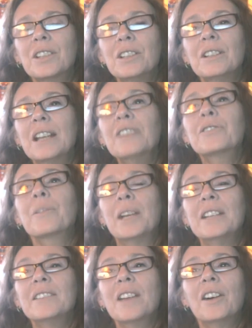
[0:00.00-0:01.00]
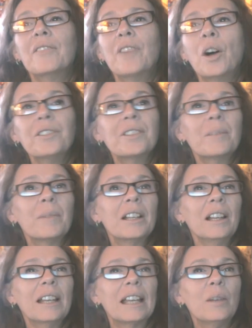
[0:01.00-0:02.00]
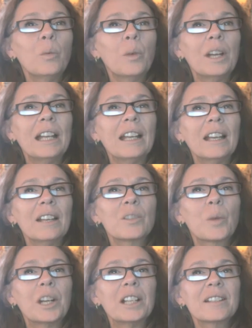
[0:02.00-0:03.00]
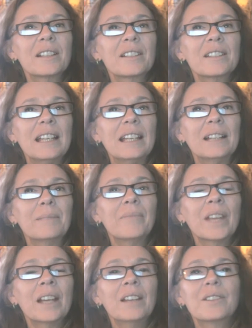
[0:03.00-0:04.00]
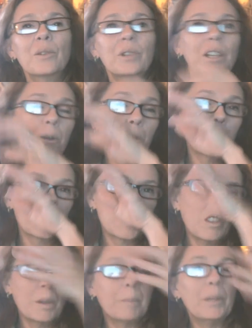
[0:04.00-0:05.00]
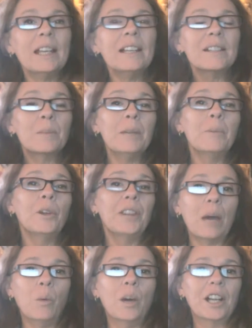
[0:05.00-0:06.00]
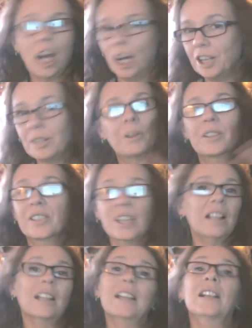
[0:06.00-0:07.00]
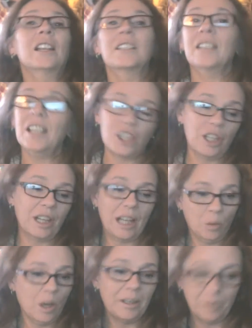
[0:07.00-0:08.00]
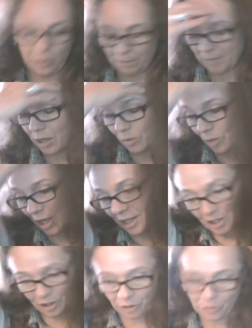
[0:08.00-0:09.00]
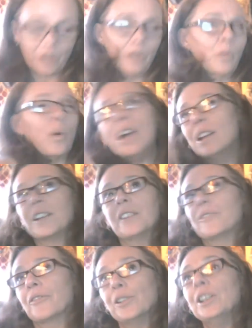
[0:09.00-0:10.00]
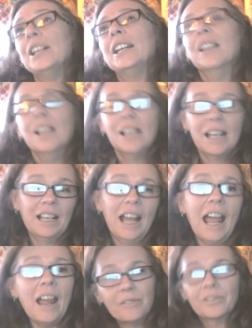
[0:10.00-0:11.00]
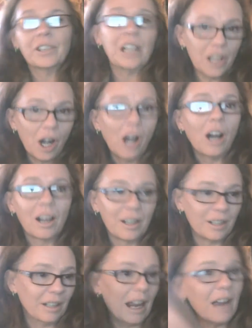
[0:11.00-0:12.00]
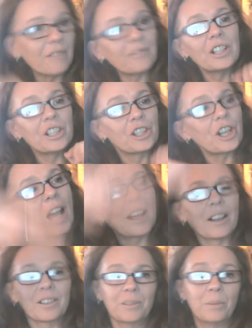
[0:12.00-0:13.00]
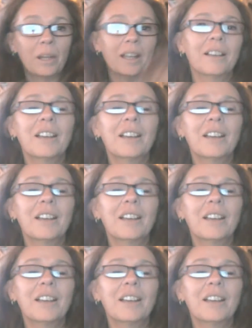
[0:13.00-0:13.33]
detriment of ultimately winning in 2016. So in other words, to appease people that want 100% legalization, they want marijuana to grow wild and free in every yard and every child to be,